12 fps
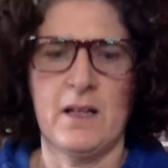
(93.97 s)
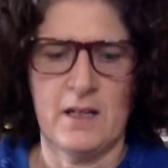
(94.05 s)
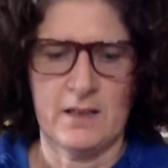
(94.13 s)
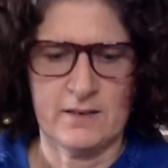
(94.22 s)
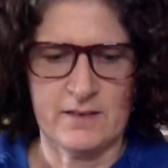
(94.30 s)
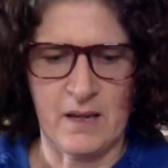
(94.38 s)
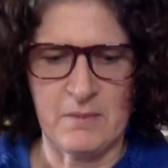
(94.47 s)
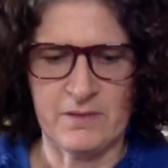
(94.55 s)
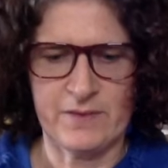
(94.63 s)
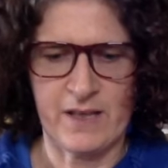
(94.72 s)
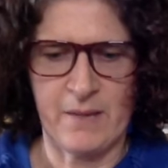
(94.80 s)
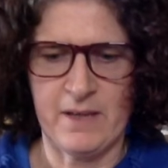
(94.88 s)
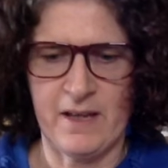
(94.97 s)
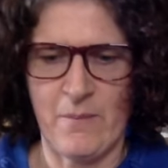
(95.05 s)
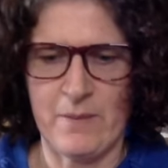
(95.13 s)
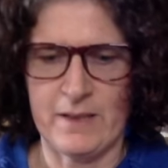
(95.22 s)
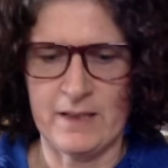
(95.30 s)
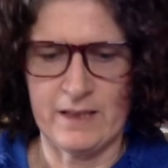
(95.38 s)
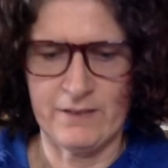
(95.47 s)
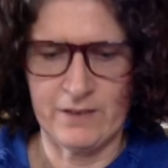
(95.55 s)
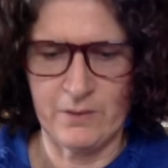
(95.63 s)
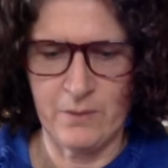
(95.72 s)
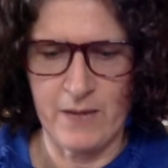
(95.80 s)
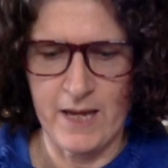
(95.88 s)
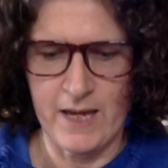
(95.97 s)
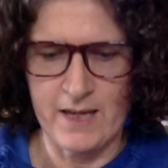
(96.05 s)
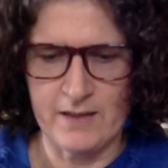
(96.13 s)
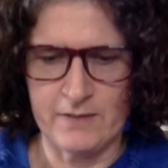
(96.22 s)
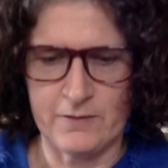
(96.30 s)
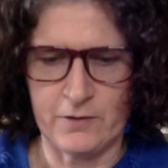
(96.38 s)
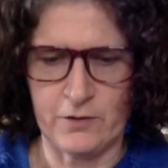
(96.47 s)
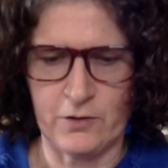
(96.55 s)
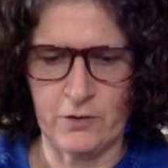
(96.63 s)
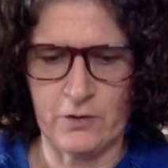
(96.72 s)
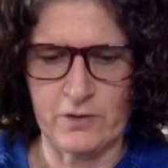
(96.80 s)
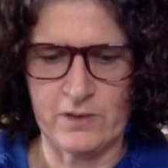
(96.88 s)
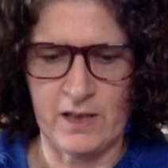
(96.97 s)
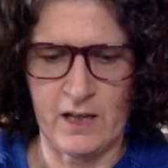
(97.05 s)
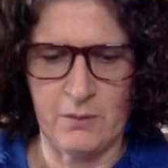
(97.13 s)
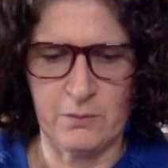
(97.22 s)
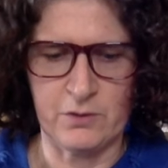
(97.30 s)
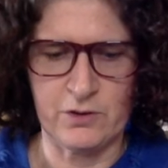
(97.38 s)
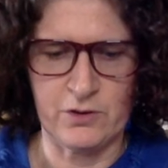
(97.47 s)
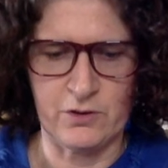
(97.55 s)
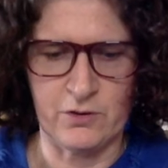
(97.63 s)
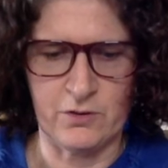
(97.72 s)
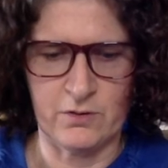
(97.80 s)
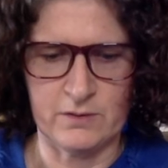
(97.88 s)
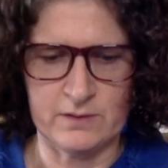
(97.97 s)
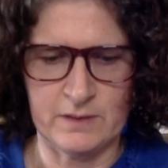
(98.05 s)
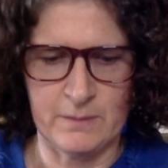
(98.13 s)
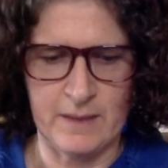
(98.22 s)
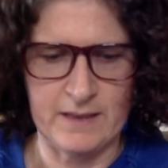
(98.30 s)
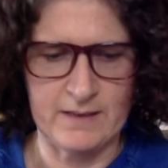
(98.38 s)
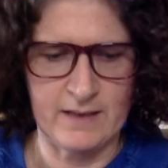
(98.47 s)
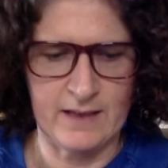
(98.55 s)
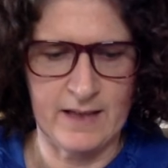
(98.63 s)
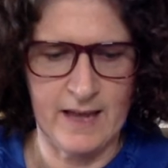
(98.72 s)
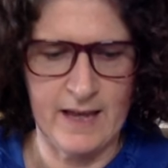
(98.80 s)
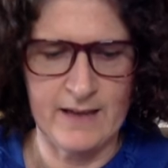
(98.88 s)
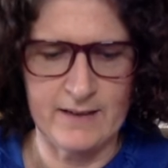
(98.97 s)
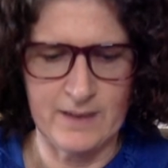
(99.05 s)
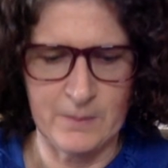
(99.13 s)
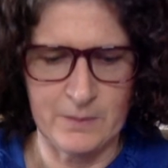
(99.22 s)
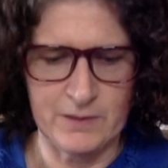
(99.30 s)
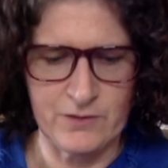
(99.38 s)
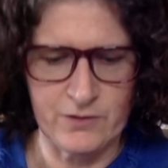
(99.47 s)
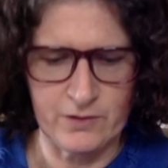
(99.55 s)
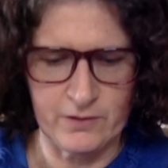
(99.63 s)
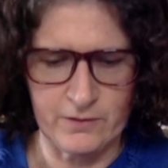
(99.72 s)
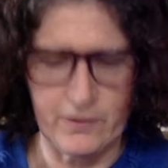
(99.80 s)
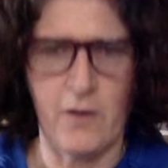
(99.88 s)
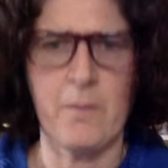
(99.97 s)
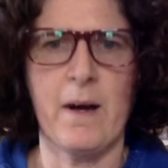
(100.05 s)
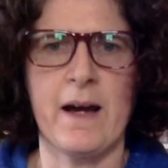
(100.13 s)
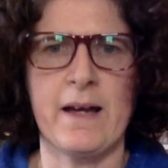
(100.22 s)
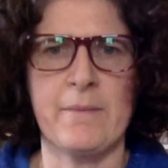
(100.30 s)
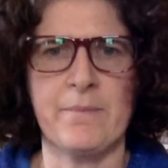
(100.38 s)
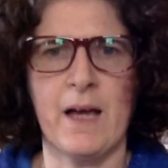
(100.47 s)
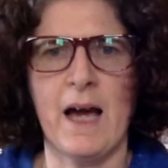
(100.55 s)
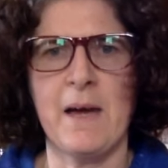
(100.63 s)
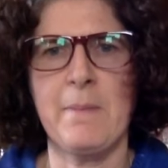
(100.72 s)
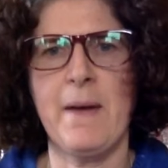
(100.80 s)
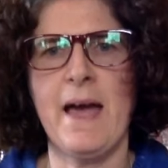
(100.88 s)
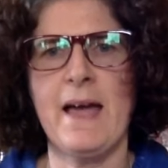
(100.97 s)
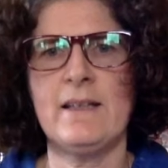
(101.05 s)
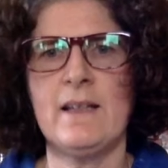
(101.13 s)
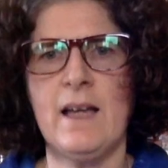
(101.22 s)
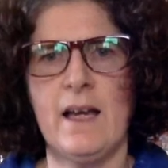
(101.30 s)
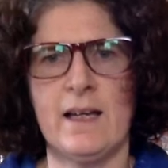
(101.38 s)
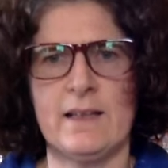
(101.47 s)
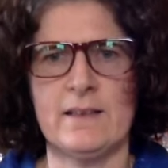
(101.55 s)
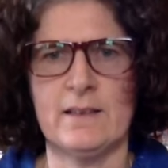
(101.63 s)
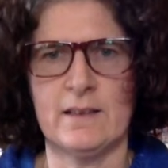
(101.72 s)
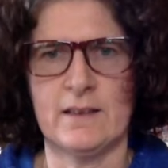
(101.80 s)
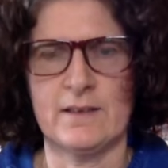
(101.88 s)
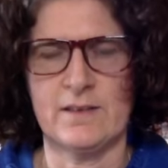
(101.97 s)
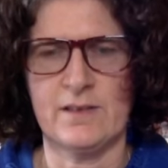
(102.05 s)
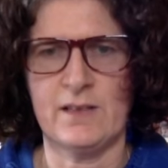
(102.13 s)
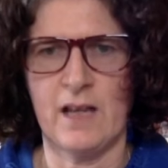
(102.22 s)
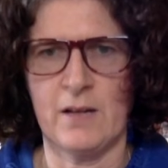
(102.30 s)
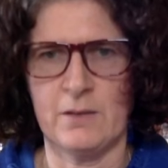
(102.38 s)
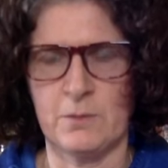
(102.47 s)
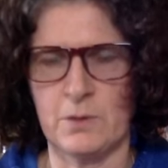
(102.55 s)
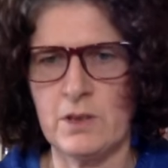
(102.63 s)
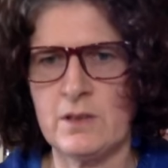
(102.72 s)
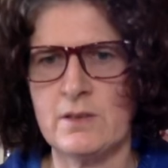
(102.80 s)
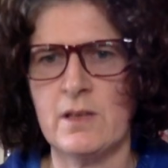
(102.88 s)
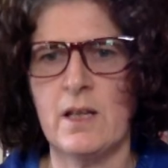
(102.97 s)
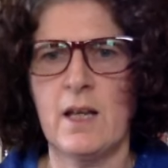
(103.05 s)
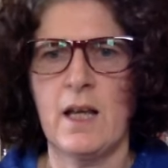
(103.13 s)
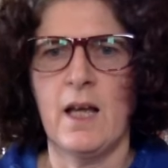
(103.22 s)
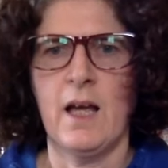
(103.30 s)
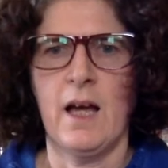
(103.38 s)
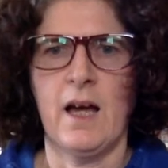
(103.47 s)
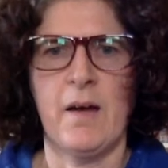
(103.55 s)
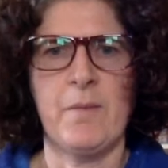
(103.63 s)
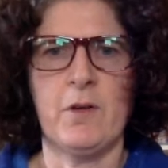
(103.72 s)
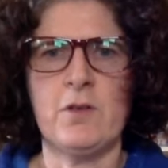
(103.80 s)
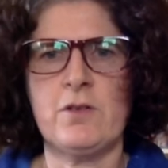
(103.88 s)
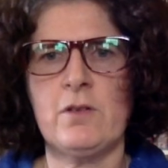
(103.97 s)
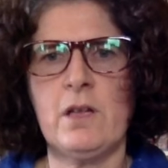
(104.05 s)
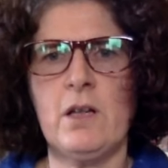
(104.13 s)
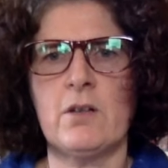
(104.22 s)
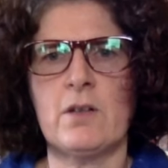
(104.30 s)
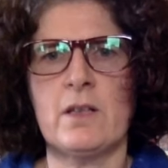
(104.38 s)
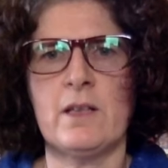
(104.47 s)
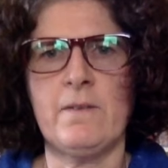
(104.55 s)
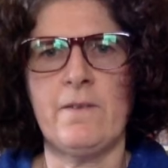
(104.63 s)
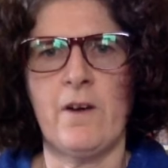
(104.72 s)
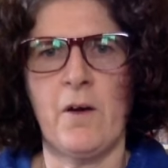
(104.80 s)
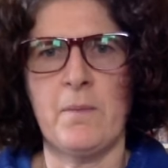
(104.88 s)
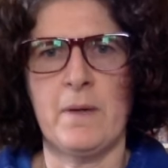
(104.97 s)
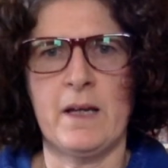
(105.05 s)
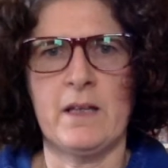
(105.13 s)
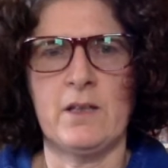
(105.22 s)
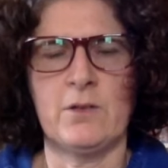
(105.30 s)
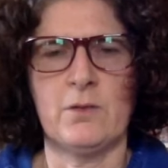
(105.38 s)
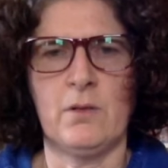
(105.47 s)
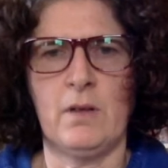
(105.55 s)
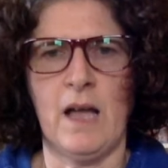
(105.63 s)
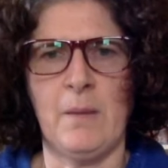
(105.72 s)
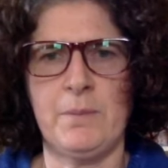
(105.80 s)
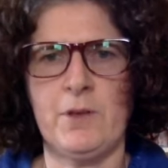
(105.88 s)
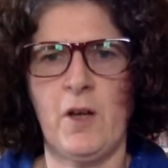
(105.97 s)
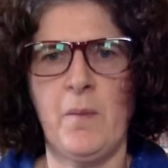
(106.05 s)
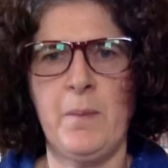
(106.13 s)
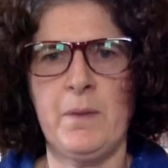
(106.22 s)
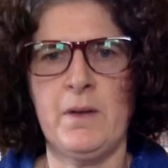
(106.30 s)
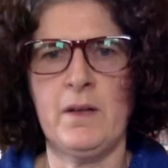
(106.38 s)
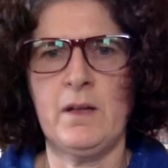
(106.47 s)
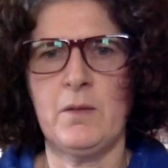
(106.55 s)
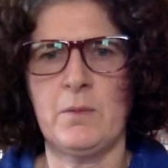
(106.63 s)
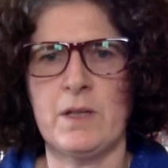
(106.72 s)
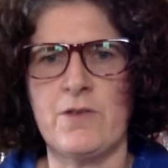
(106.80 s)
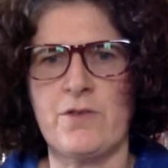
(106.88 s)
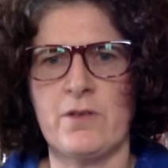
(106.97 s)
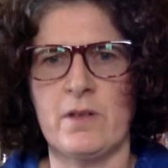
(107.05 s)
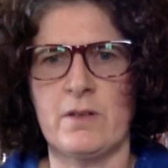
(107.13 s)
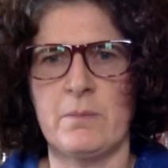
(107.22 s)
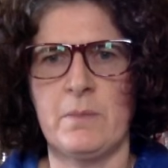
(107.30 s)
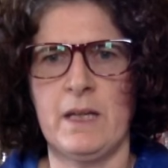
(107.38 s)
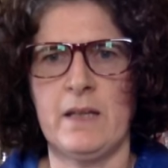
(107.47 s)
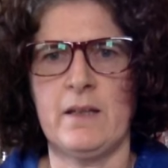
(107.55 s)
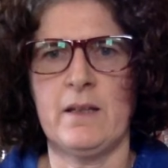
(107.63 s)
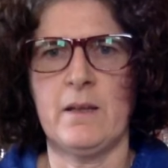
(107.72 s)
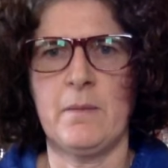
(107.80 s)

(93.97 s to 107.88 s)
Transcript: Some of them have been given away. For those, I will show the best I can a picture from my iPad and see how it works. I'm also recording from my new laptop, which mean